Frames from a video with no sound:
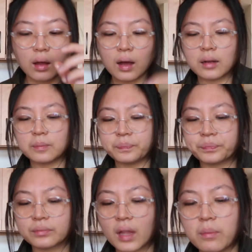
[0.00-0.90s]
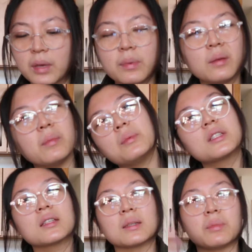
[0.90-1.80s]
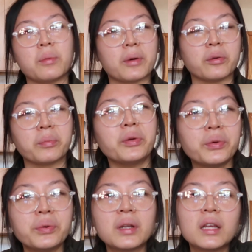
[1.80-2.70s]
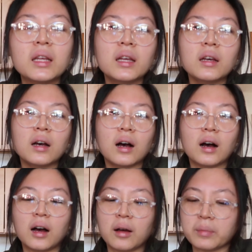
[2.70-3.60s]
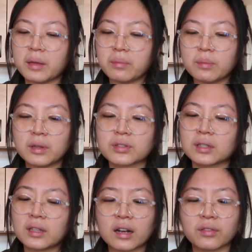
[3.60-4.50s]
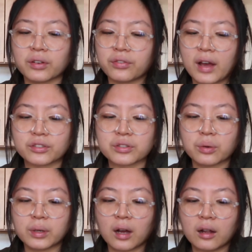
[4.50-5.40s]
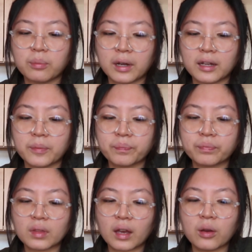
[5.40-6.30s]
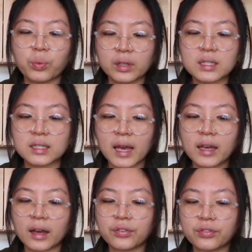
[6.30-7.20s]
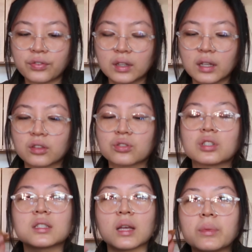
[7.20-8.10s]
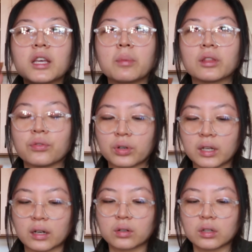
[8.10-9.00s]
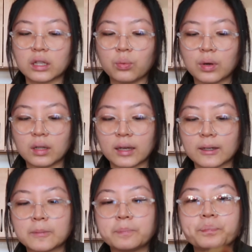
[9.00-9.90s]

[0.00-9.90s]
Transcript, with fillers: Um, and maybe, maybe it's because I'm in a better mood, um, and maybe there's a lot of other factors going on, but I will say I feel like there's just something about the 48 hour cookie one, like,